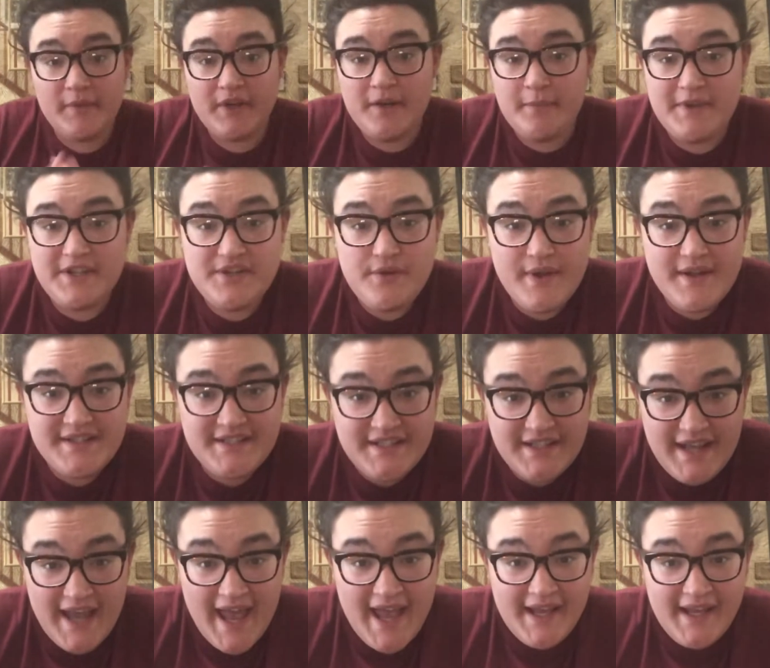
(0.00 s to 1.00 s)
I'm going to be doing
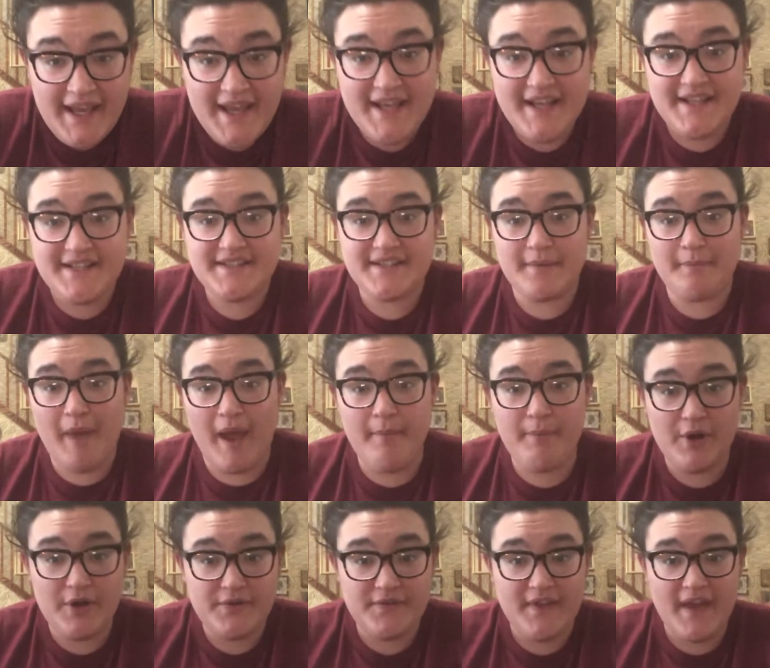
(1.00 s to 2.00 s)
today is my
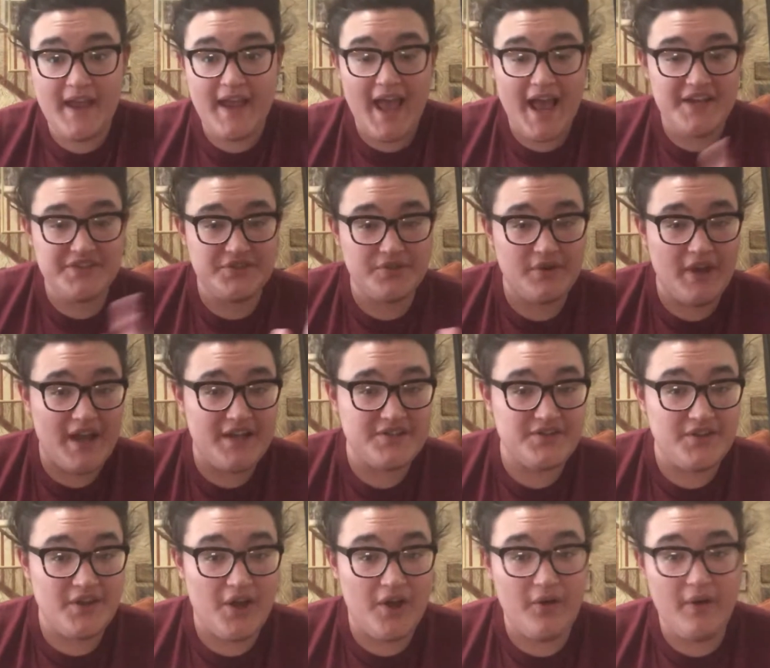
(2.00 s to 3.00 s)
birthday. As you guys
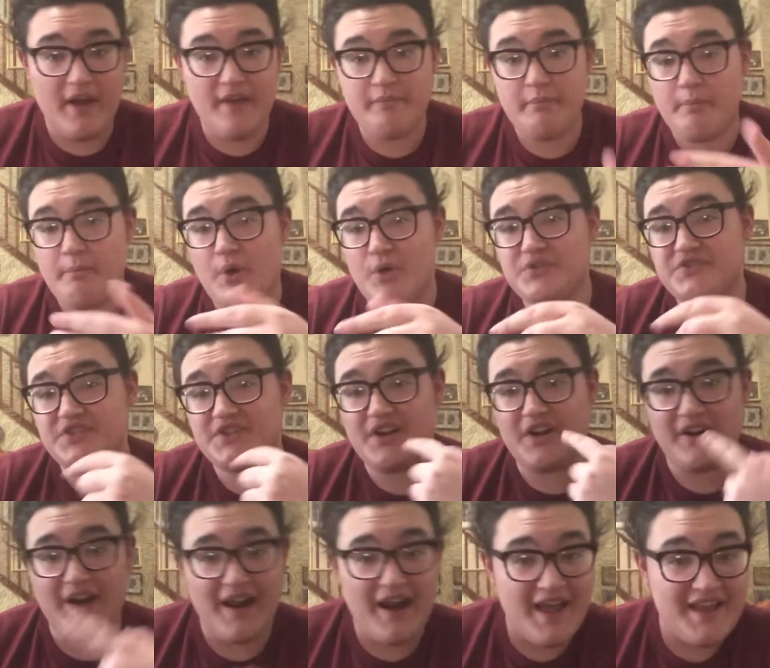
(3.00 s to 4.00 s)
know, I posted
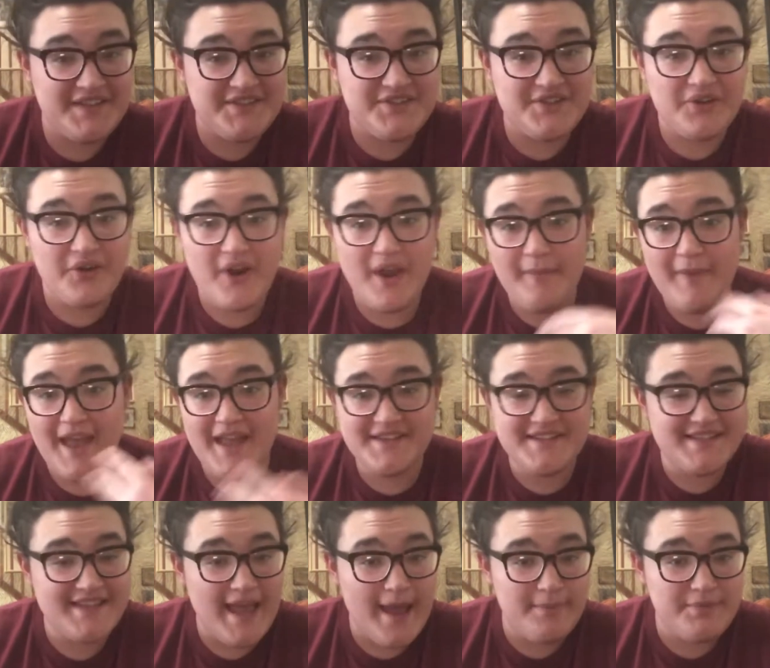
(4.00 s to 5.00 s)
on Instagram and
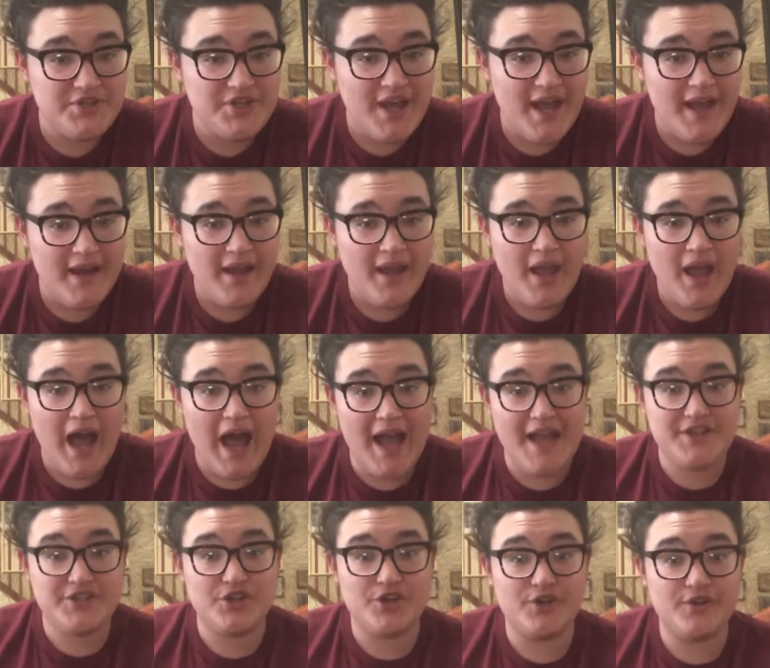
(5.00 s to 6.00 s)
Snapchat.
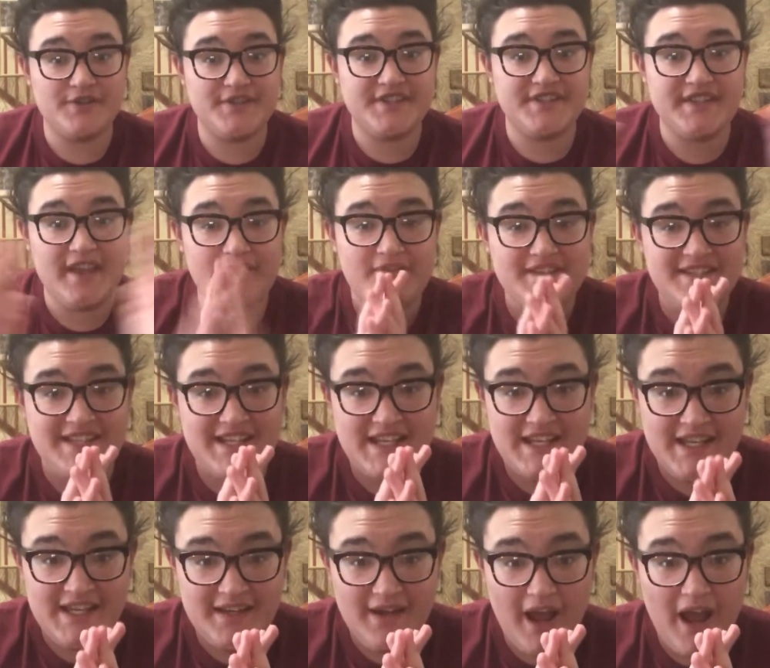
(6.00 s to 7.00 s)
I turned
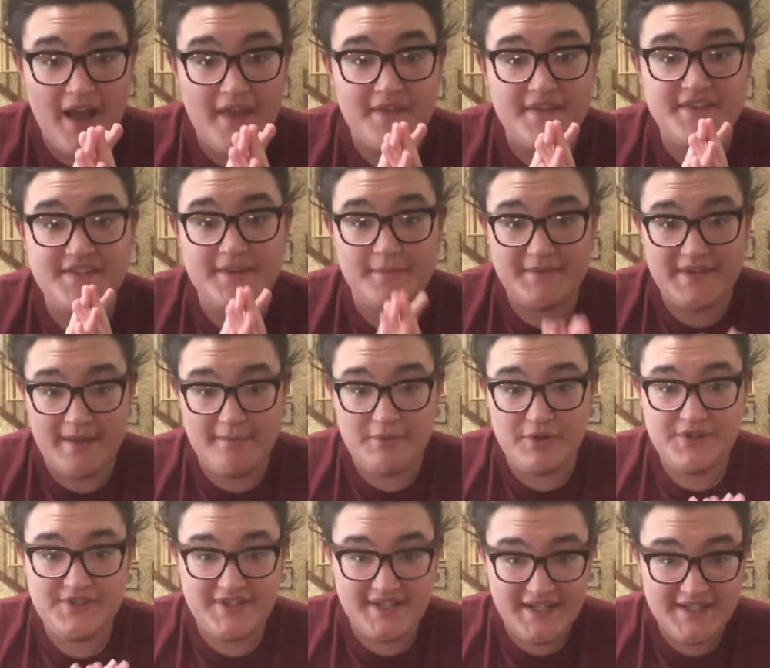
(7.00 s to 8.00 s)
seventeen on September
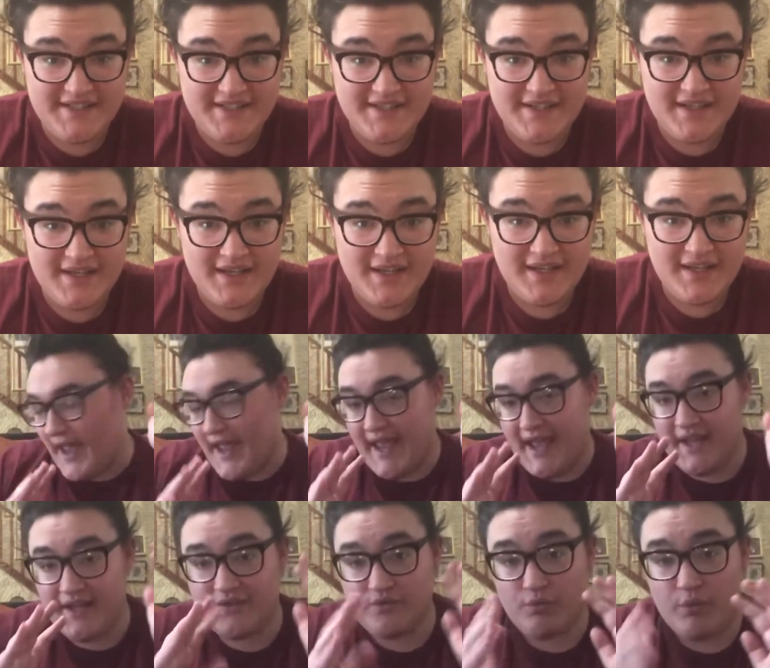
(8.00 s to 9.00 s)
sixth,
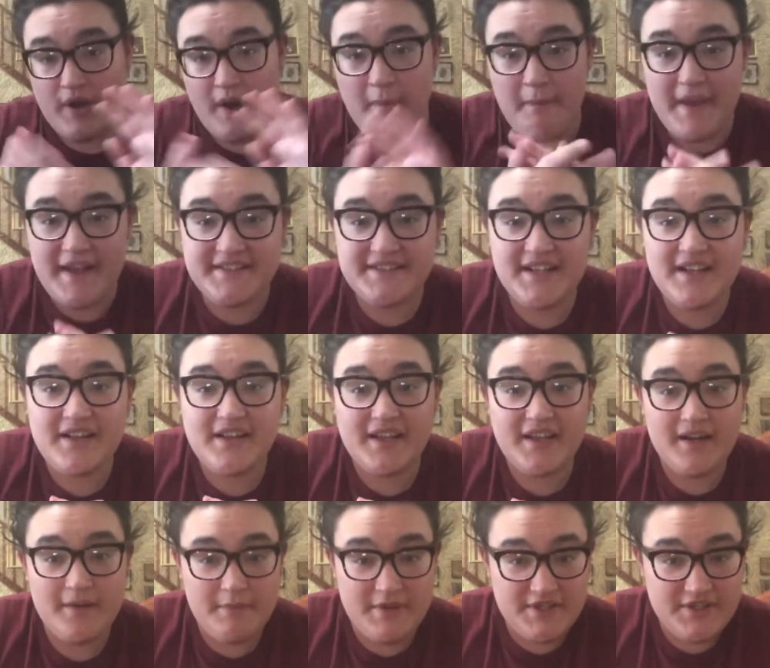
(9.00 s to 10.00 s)
and what I'm basically
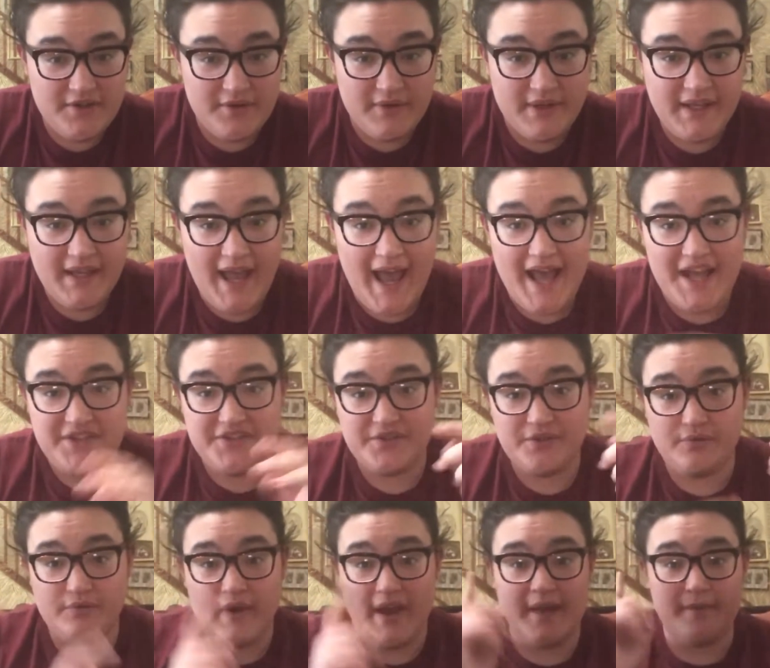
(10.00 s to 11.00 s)
going to be doing, as
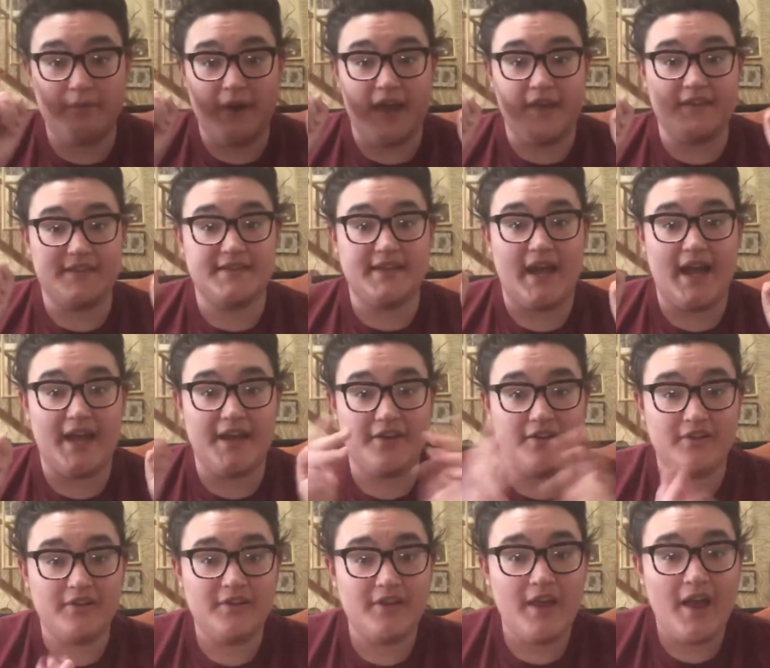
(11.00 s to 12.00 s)
you read by the
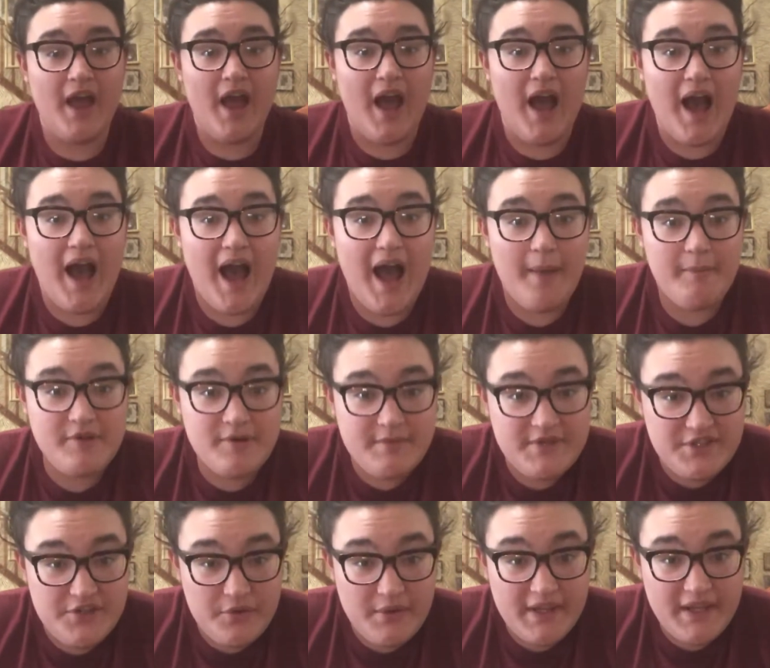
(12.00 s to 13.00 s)
title, uh, I'm going to
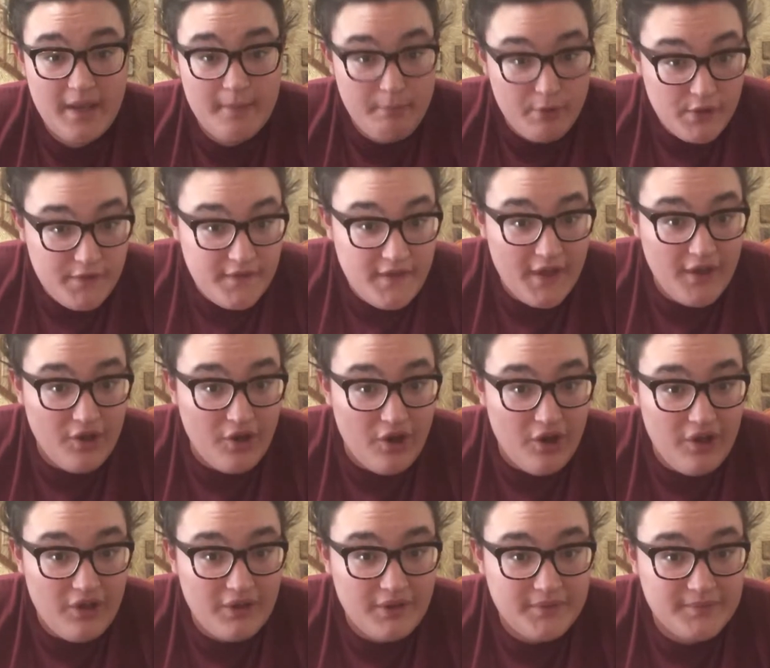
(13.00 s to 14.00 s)
be doing a birthday
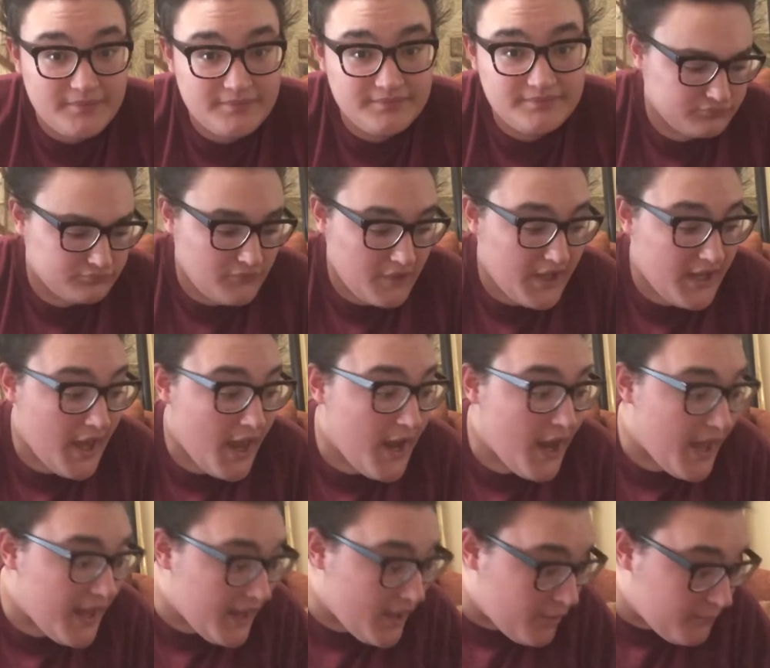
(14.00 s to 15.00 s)
haul. Can
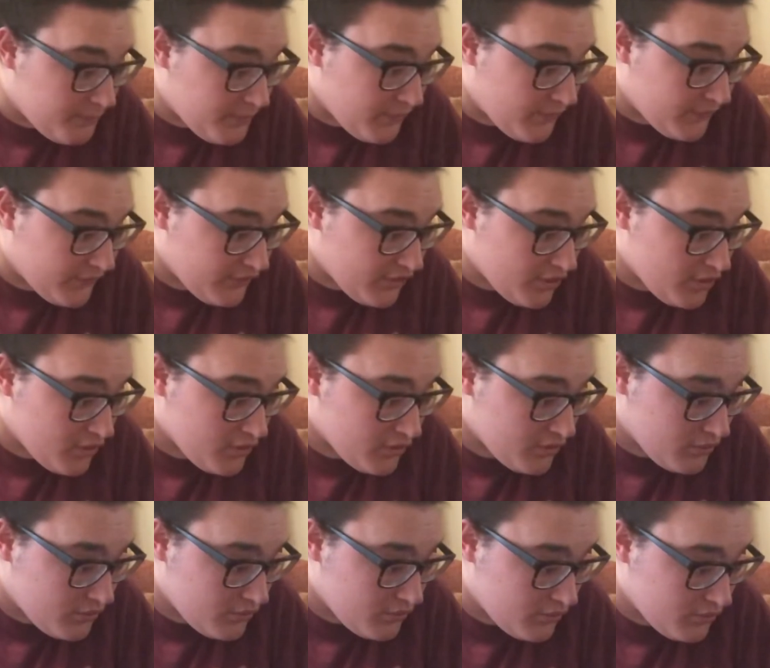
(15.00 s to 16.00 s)
I help you, sir?
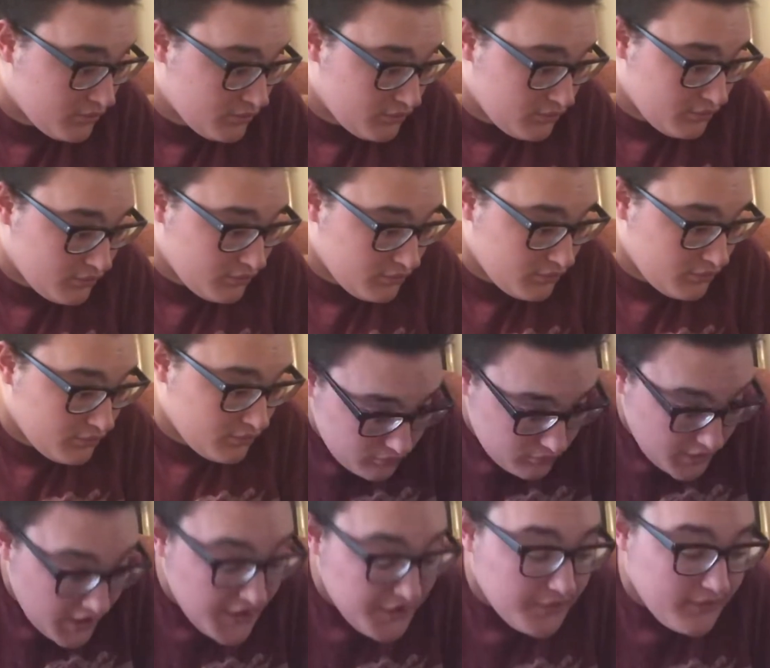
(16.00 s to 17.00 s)

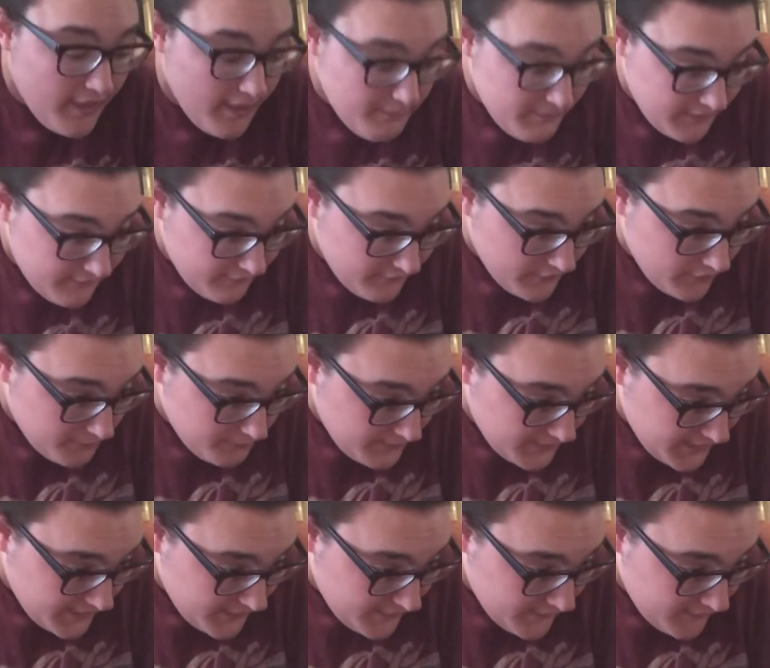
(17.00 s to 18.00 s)
Can you let me film,
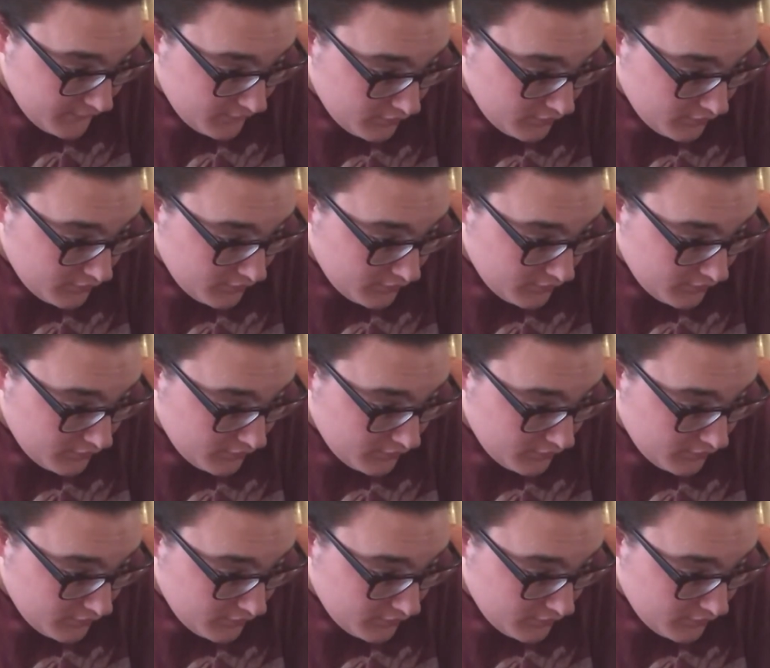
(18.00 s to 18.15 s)
please?